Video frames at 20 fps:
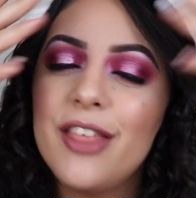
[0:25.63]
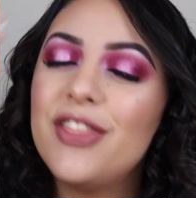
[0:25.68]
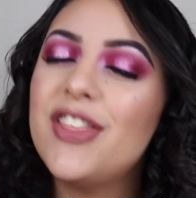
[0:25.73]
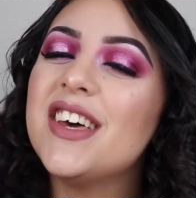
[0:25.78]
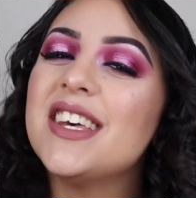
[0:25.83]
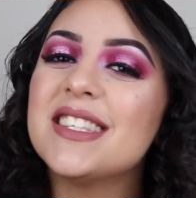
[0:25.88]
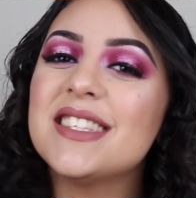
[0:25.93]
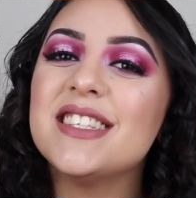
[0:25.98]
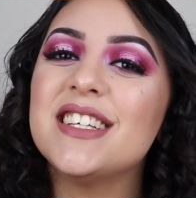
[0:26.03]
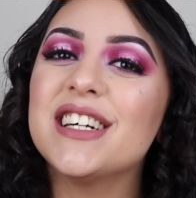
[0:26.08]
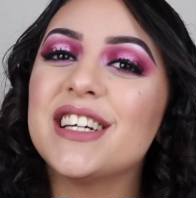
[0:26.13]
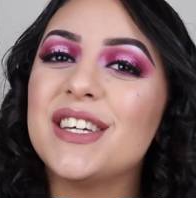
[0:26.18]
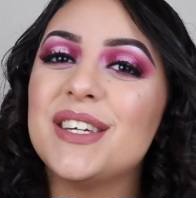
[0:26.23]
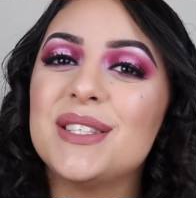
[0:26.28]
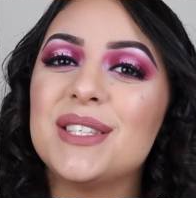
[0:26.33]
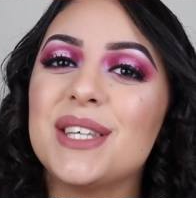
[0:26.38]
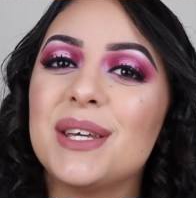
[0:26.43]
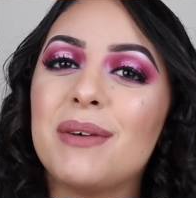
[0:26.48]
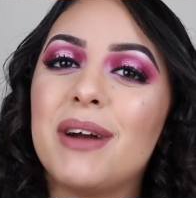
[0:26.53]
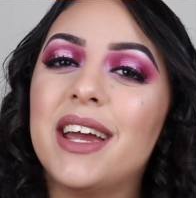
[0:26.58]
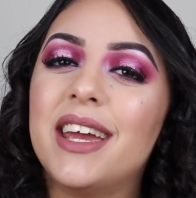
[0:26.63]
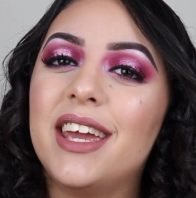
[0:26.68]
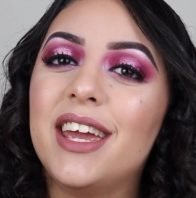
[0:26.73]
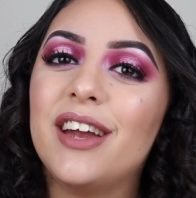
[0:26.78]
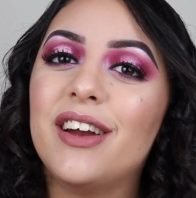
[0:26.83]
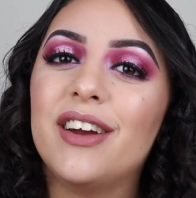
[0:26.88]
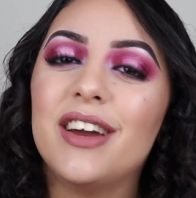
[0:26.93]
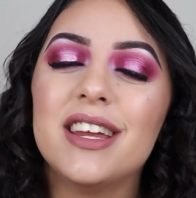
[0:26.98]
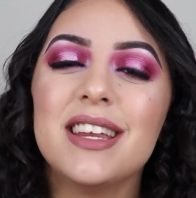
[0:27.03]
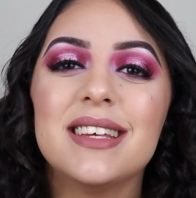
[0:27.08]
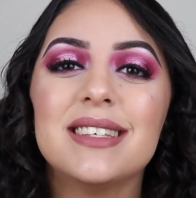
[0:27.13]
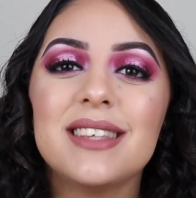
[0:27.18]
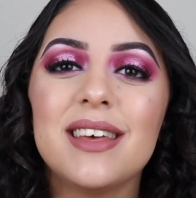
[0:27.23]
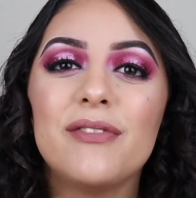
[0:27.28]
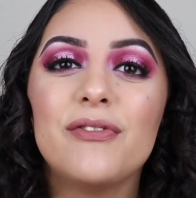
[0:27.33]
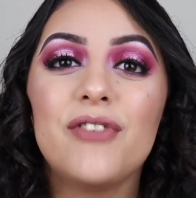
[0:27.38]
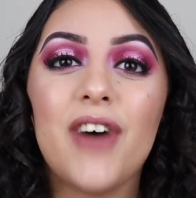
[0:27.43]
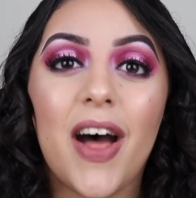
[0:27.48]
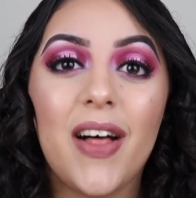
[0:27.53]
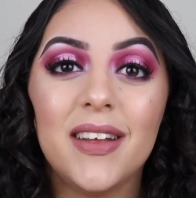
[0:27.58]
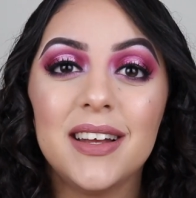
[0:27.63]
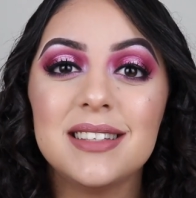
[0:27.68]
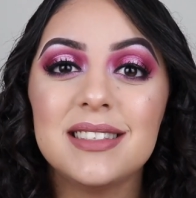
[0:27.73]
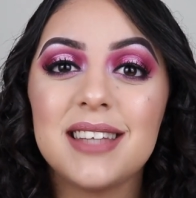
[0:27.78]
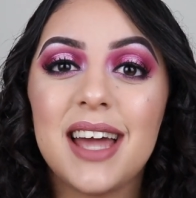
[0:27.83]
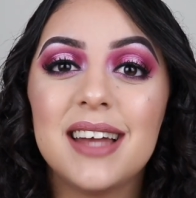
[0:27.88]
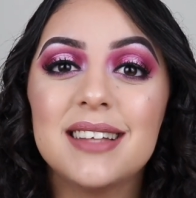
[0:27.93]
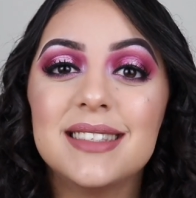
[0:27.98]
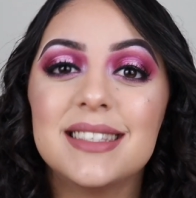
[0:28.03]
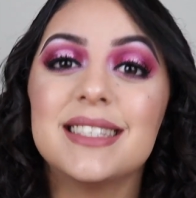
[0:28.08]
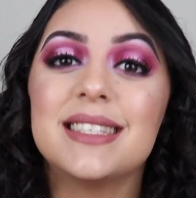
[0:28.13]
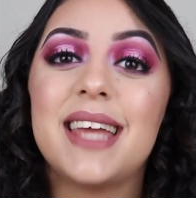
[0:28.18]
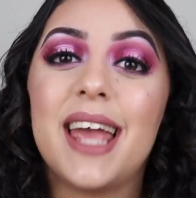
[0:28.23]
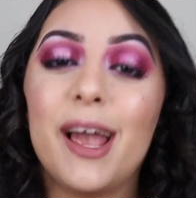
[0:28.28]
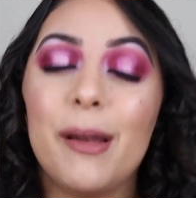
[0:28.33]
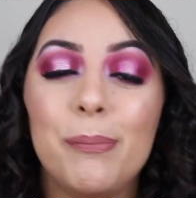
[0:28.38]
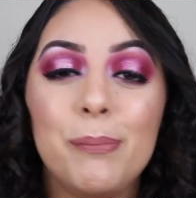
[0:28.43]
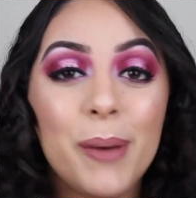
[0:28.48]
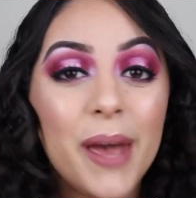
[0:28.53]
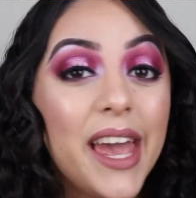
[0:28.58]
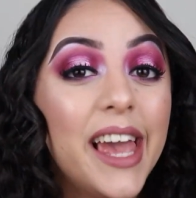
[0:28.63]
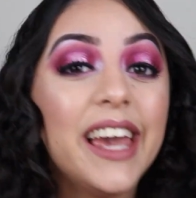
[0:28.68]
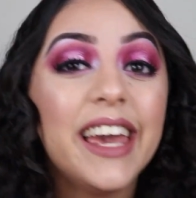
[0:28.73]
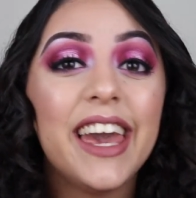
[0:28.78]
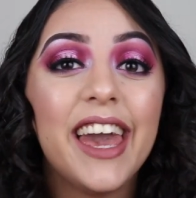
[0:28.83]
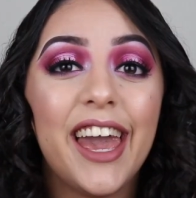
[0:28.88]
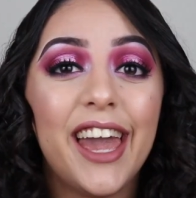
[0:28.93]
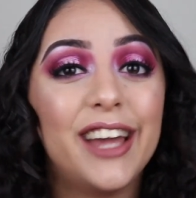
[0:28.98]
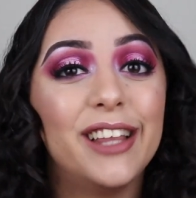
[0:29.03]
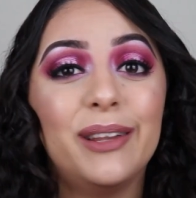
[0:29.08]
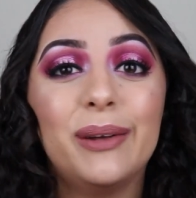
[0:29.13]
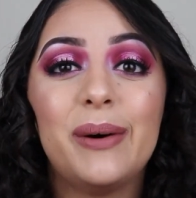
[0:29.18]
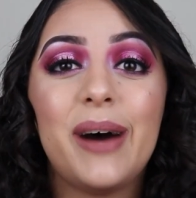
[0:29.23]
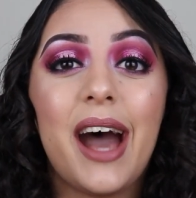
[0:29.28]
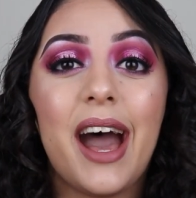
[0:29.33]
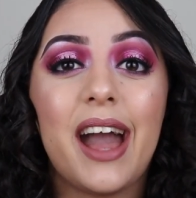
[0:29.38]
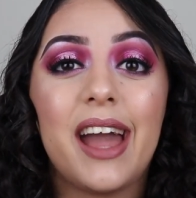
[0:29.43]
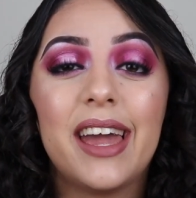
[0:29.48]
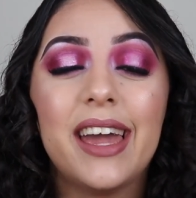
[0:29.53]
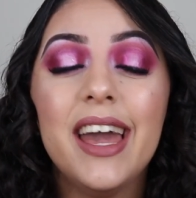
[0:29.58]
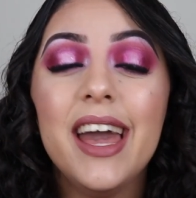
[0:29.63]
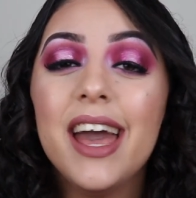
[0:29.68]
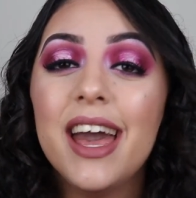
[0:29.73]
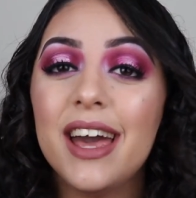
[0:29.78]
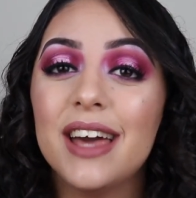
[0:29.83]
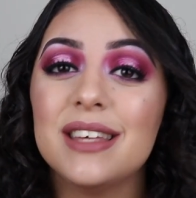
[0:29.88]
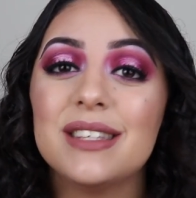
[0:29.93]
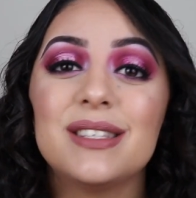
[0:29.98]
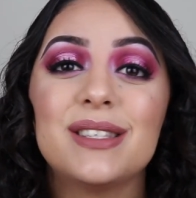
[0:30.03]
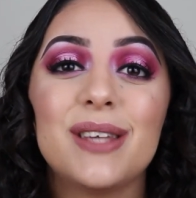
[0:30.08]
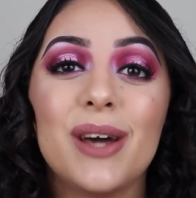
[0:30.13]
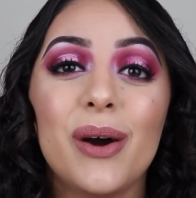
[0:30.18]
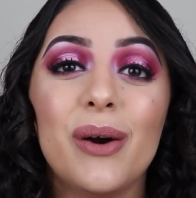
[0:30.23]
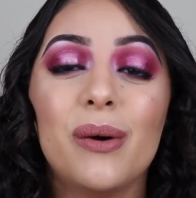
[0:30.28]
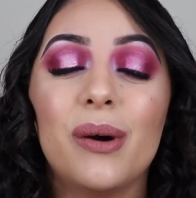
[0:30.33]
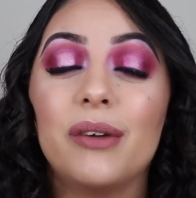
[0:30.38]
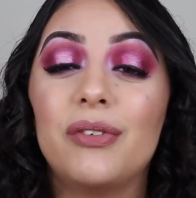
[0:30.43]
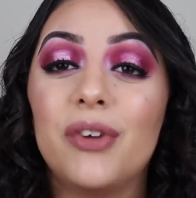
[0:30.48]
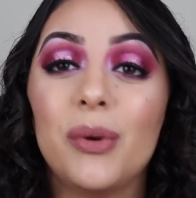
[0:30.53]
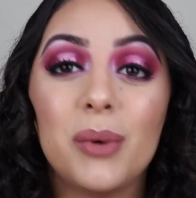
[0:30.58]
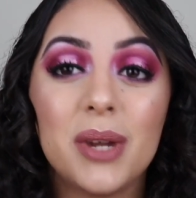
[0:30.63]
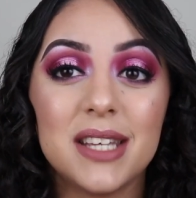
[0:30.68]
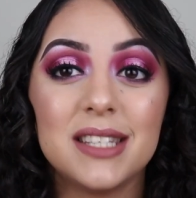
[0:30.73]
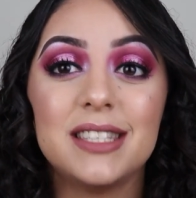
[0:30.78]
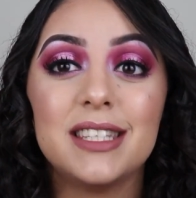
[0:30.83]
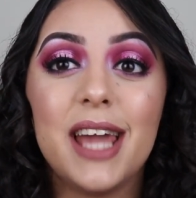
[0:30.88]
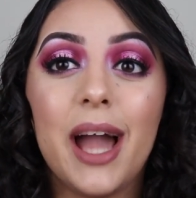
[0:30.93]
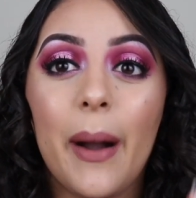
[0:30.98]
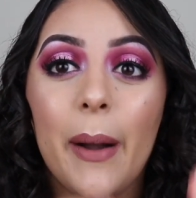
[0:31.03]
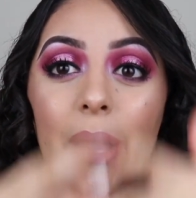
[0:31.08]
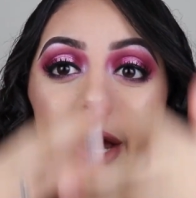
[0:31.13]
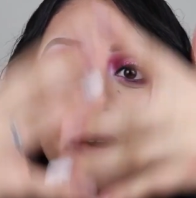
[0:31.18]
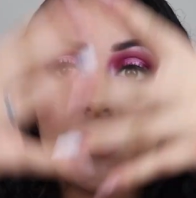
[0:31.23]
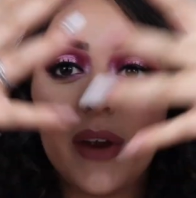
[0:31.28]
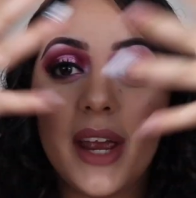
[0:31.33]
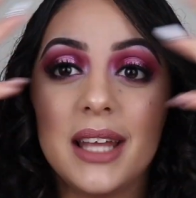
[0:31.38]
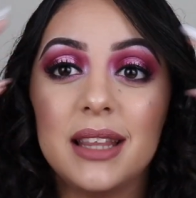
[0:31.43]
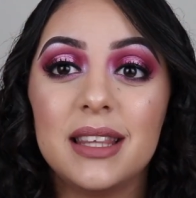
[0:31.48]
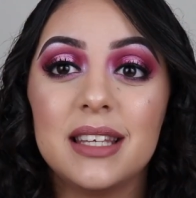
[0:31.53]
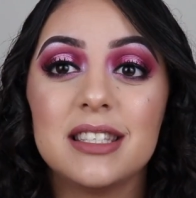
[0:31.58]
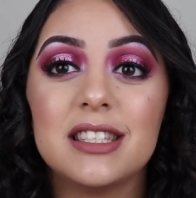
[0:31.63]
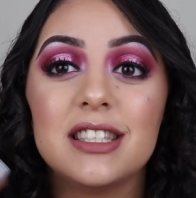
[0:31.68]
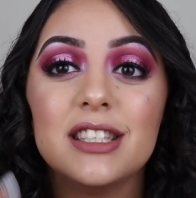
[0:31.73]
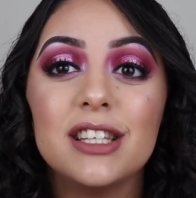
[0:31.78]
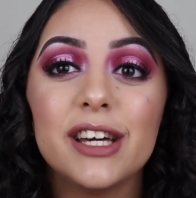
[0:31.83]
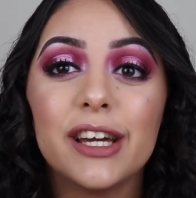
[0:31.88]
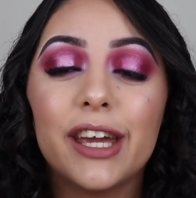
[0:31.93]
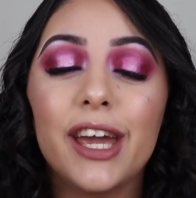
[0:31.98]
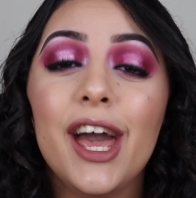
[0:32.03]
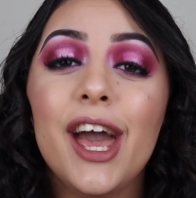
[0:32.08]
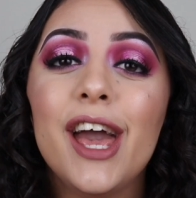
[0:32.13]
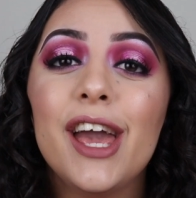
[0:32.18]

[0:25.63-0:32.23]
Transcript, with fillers: this look you see right here it is a Valentine's Day pink halo eye so if you want to see how I create this look